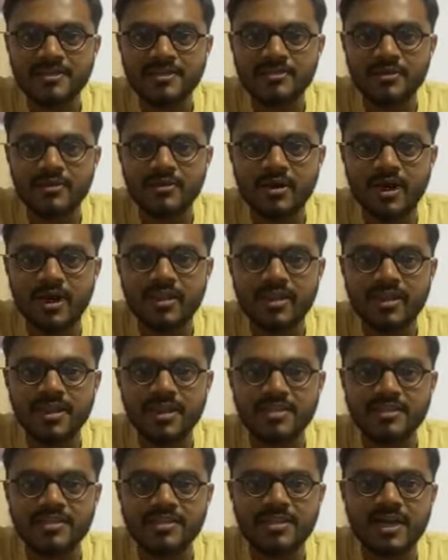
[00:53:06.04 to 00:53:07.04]
so I
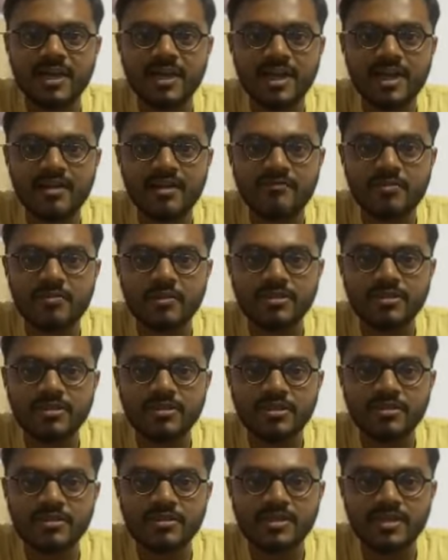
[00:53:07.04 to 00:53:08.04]
think it's that kind of
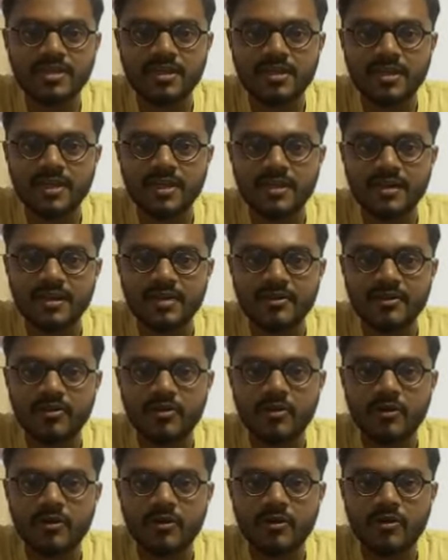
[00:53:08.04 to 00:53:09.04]
emergency,
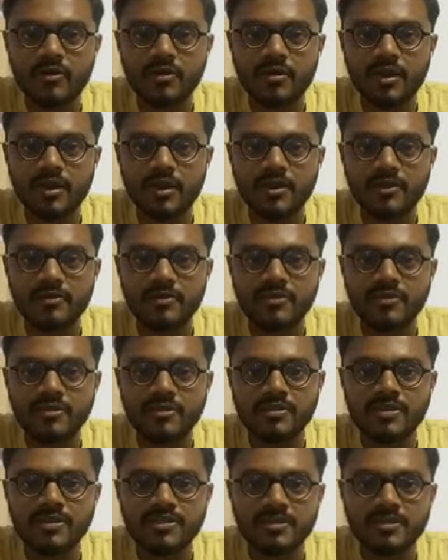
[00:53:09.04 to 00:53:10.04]
the
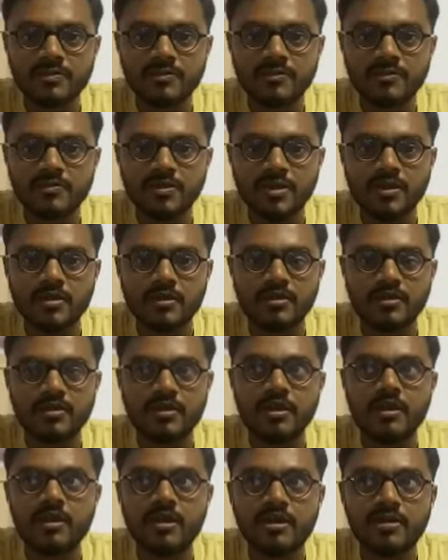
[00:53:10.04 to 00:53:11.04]
system,
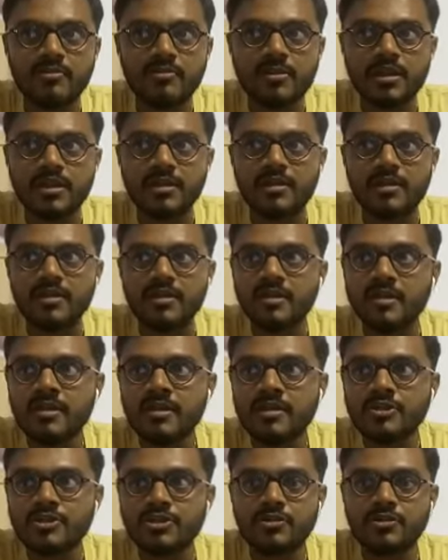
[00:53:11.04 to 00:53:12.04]
the government
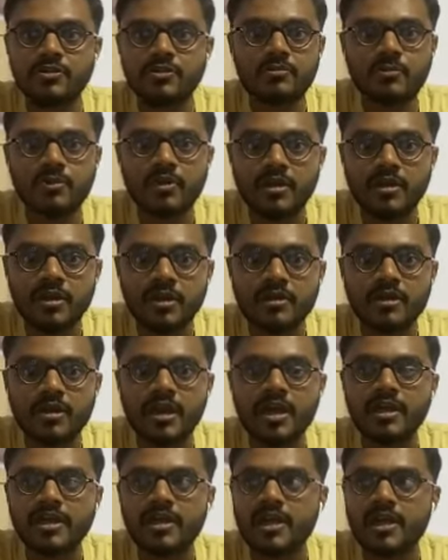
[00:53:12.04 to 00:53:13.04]
should probably
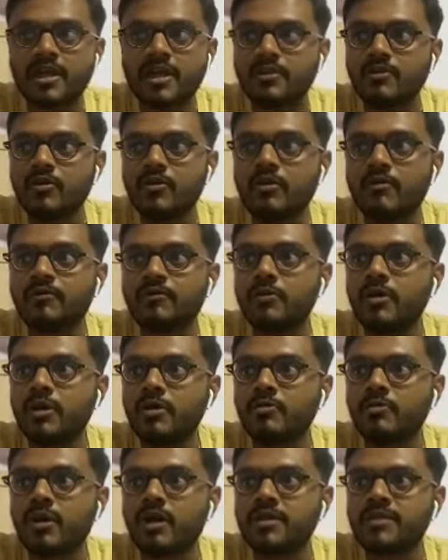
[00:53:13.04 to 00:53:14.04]
create, if you were
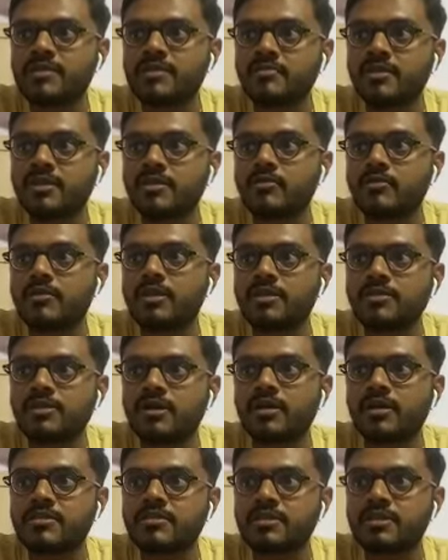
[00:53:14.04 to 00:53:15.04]
to buy something really
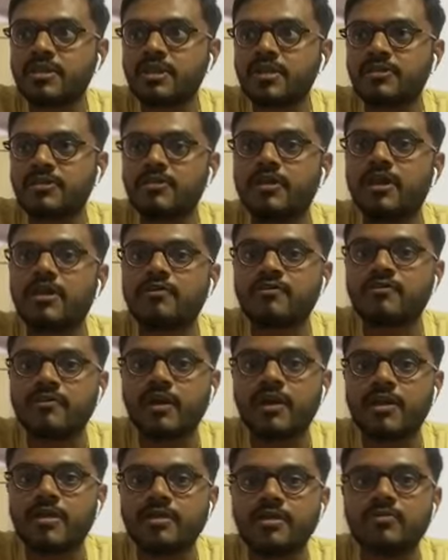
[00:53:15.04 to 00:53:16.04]
toxic, you get
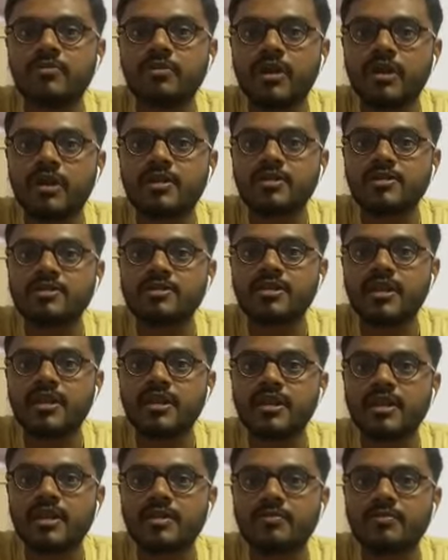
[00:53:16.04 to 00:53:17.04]
fined. The brand needs to
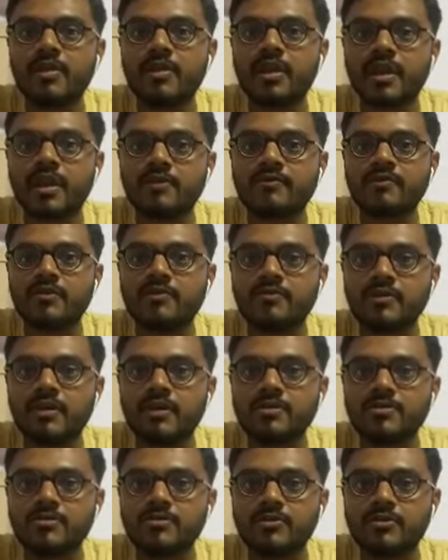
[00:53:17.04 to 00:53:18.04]
get pay hefty
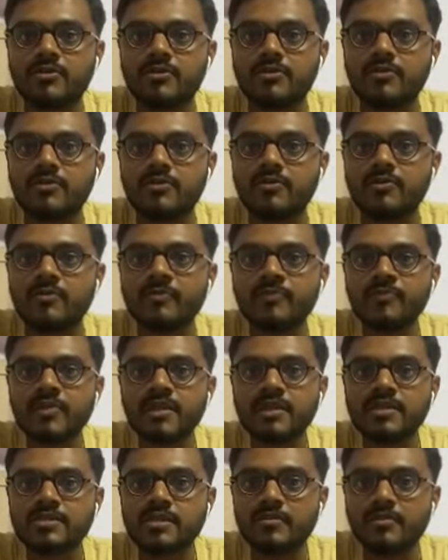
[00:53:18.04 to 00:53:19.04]
fines, or
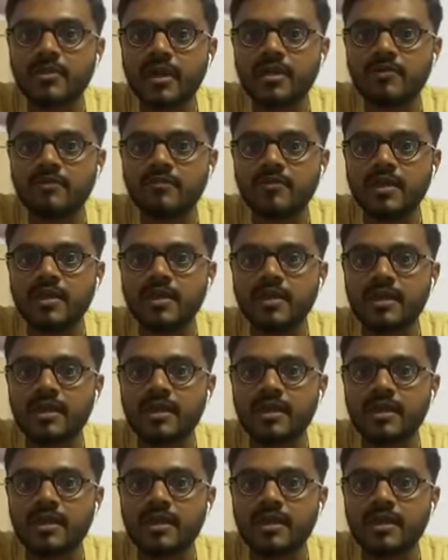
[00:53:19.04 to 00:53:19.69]
some kind of